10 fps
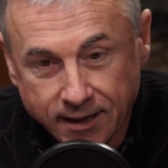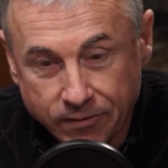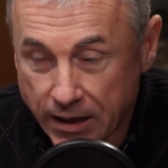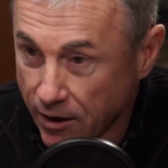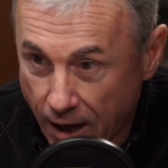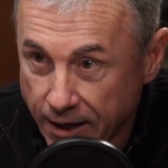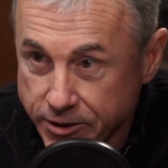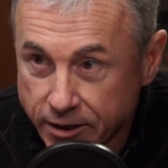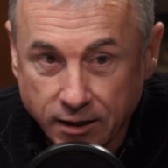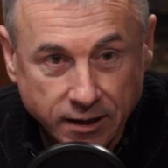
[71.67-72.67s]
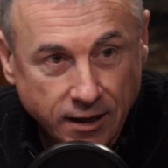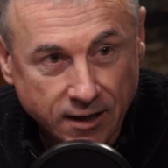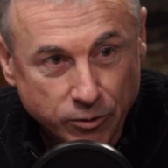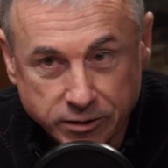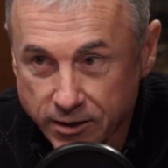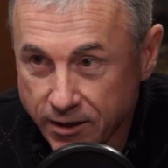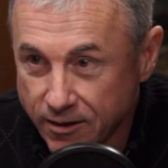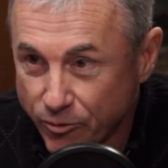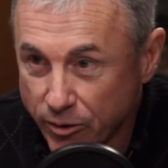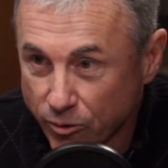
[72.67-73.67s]
Theologically, I would say that
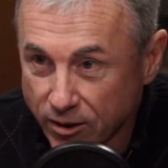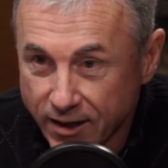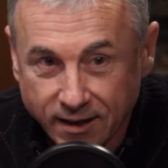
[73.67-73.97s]
we were